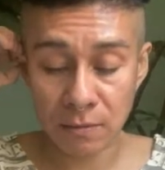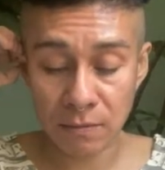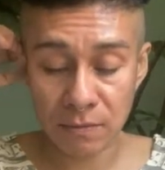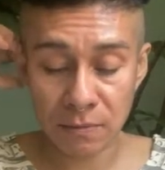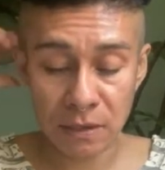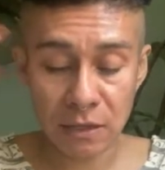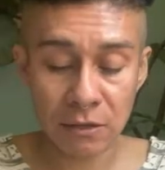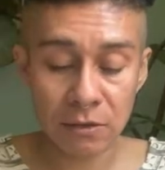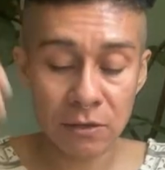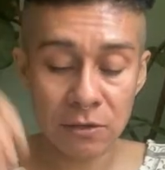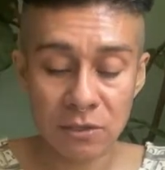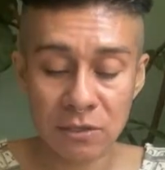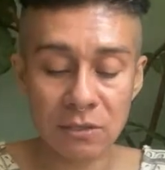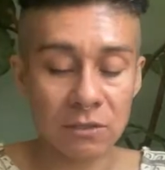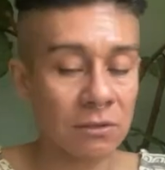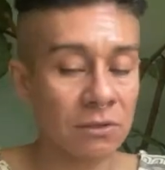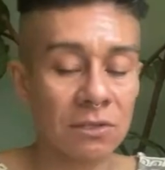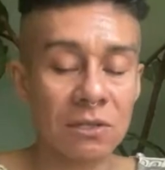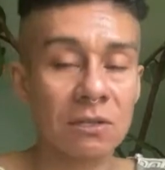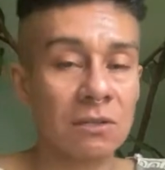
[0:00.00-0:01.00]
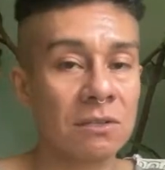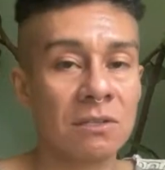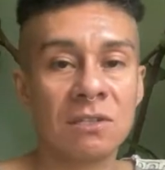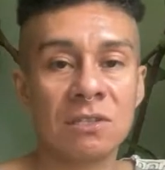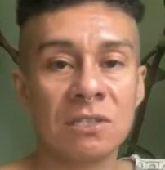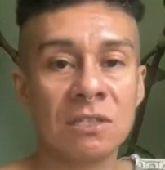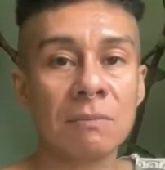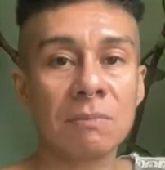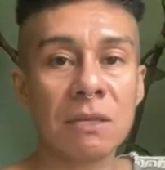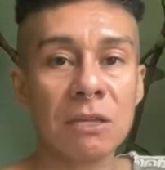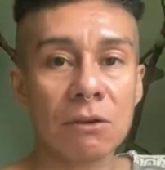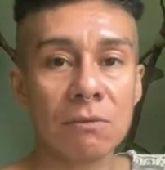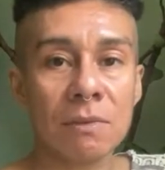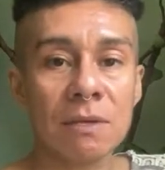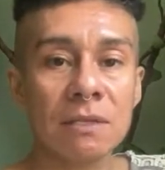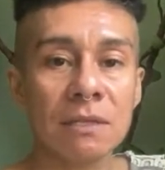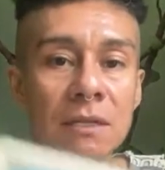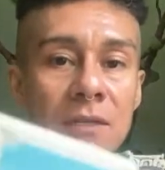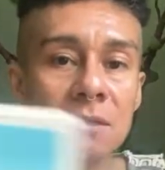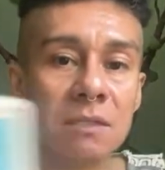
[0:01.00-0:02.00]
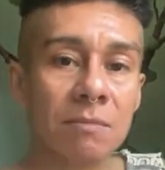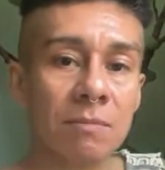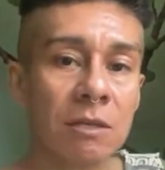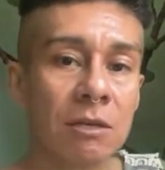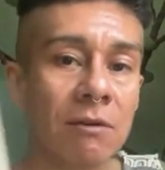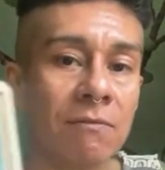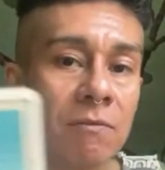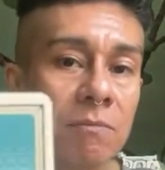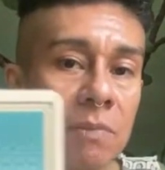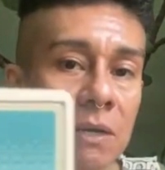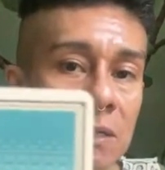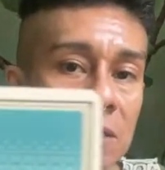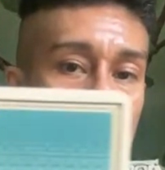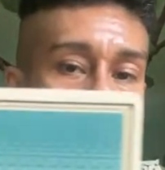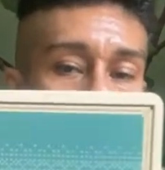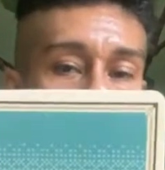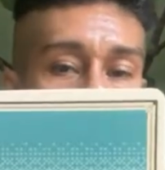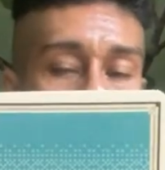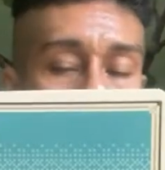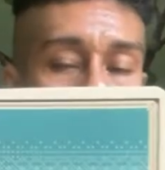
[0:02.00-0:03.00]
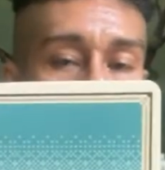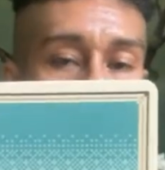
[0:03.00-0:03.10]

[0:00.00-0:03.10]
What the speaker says: you know, there's something you're missing, something you haven't picked up yet